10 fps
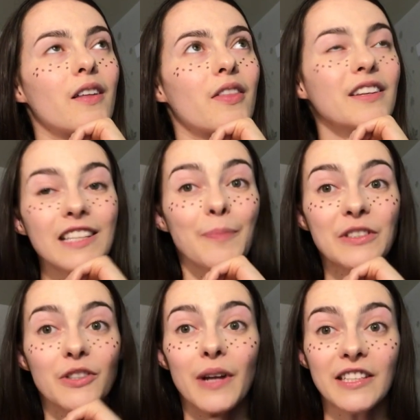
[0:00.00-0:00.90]
this
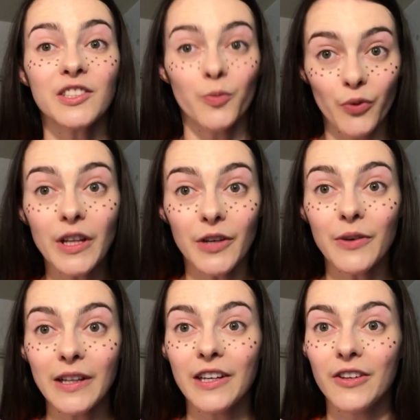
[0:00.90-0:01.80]
episode has some really,
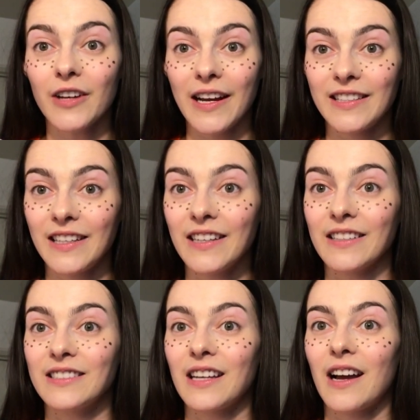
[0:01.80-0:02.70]
really good
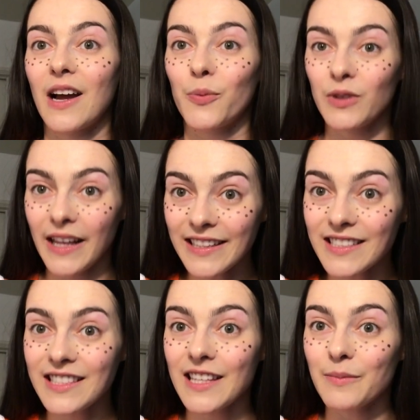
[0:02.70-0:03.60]
ideas. I would like
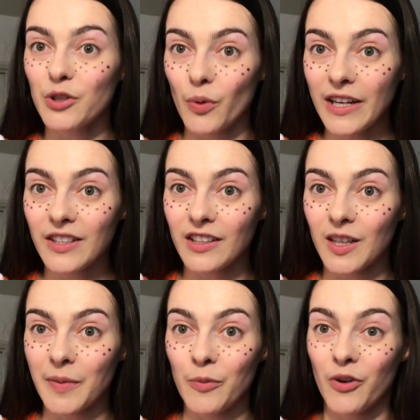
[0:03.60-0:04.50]
to see them tweaked a
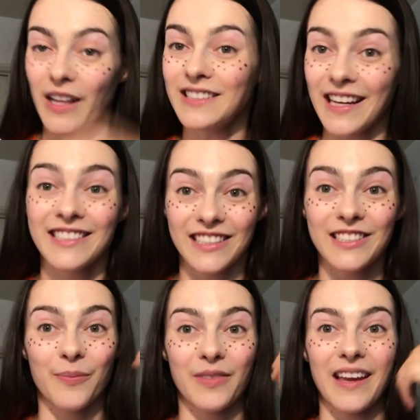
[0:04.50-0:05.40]
little bit more. That's actually
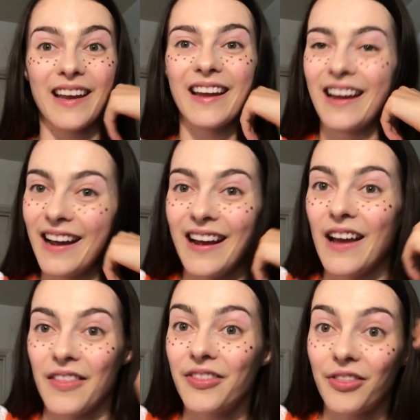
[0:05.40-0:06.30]
something
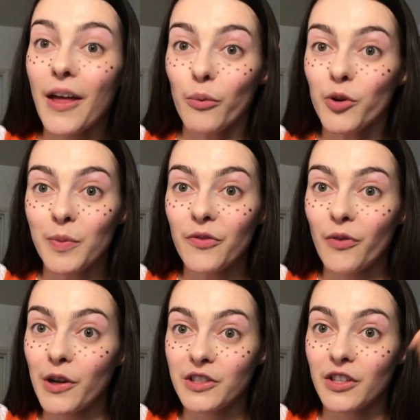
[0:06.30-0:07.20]
that would be
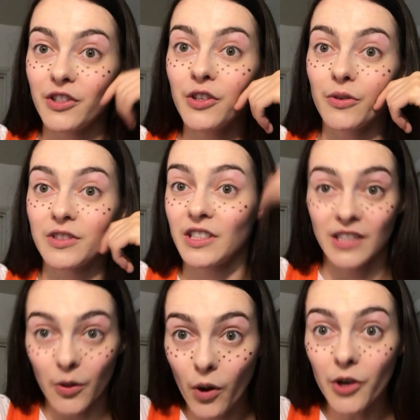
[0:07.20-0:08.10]
fun to do.
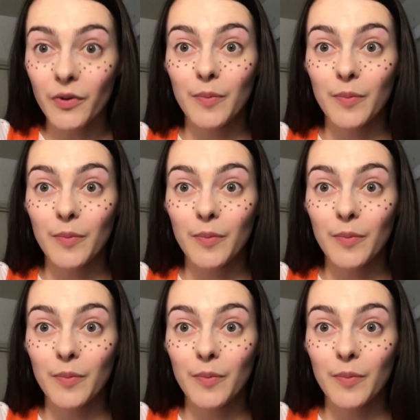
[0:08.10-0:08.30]
Since I want to